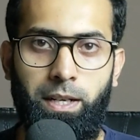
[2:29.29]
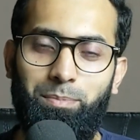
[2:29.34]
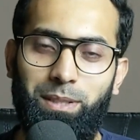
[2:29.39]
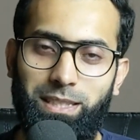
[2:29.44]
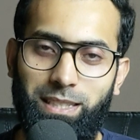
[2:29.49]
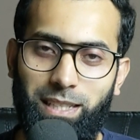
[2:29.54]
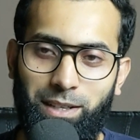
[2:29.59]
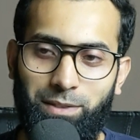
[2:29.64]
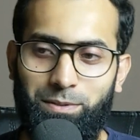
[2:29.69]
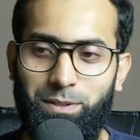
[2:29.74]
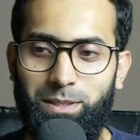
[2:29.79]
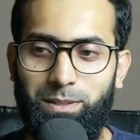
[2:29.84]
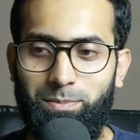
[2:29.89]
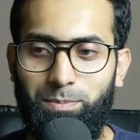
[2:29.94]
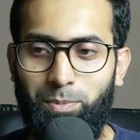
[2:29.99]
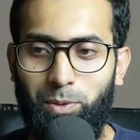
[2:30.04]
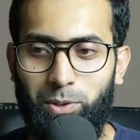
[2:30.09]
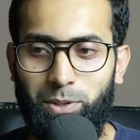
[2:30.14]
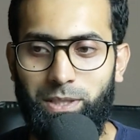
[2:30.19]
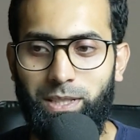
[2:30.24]
but after
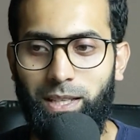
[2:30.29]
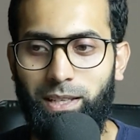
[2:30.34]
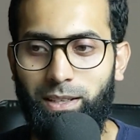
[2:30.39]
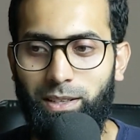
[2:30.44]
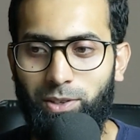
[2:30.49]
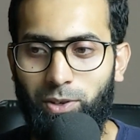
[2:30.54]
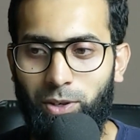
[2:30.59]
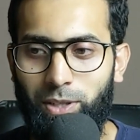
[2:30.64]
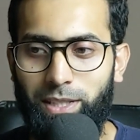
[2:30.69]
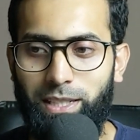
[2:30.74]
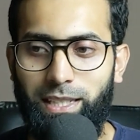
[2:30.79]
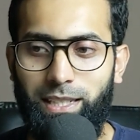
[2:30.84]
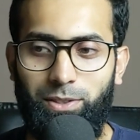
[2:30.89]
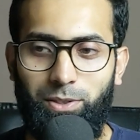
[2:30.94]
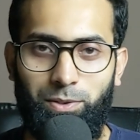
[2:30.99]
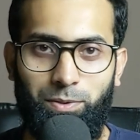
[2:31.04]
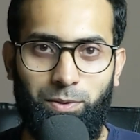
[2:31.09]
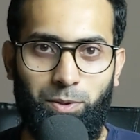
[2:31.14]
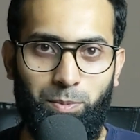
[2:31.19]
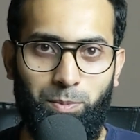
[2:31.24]
posting content
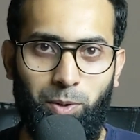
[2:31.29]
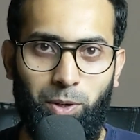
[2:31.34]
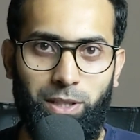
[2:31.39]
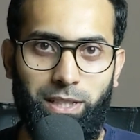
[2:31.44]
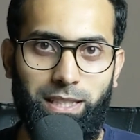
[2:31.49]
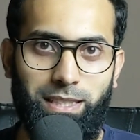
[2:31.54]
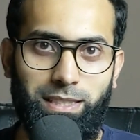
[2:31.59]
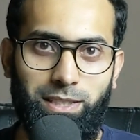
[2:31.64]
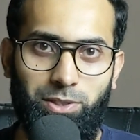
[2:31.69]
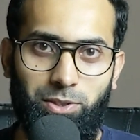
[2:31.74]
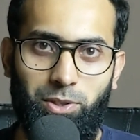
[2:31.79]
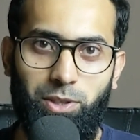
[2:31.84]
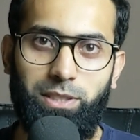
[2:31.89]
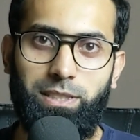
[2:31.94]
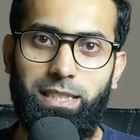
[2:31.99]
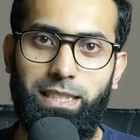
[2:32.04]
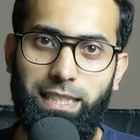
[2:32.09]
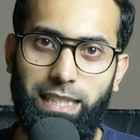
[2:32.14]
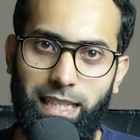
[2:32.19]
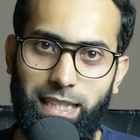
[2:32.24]
of robotics and ROS
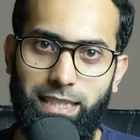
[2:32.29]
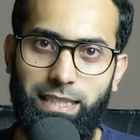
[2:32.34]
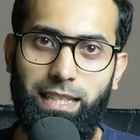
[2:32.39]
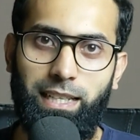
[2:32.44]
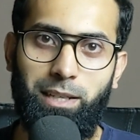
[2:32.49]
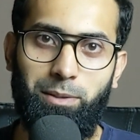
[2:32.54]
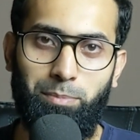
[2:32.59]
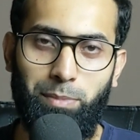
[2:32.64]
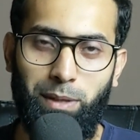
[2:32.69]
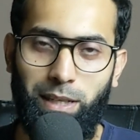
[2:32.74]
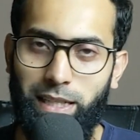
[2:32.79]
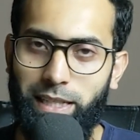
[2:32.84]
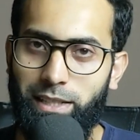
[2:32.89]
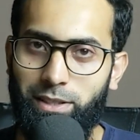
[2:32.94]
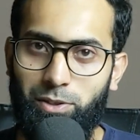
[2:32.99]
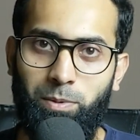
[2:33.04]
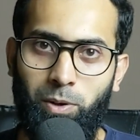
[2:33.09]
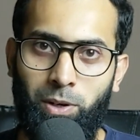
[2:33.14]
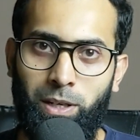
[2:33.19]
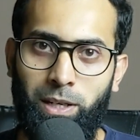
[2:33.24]
and teaching and
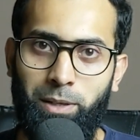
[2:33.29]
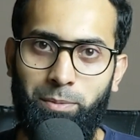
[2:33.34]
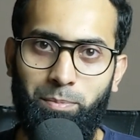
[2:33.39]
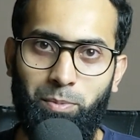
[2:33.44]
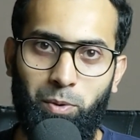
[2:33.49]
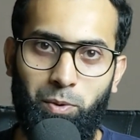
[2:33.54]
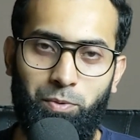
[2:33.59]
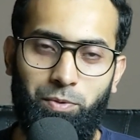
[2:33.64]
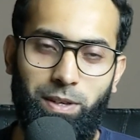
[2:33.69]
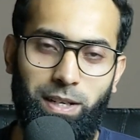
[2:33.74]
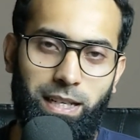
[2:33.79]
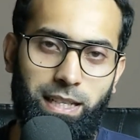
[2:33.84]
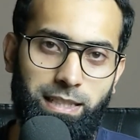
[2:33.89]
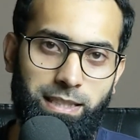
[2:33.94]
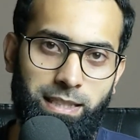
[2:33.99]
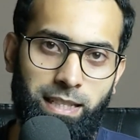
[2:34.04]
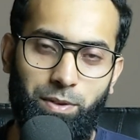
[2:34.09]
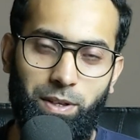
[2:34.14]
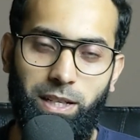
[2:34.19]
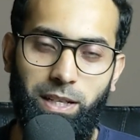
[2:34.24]
building online
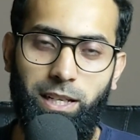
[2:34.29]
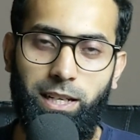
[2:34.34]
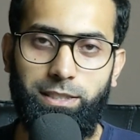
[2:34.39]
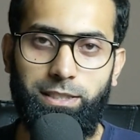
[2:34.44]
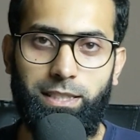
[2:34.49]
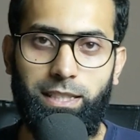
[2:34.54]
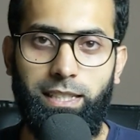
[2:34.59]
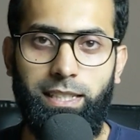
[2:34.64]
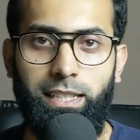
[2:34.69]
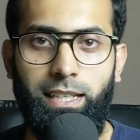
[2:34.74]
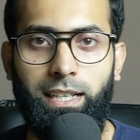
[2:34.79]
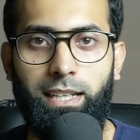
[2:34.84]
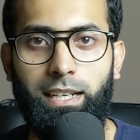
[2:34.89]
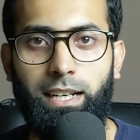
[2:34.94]
profiles, freelancing,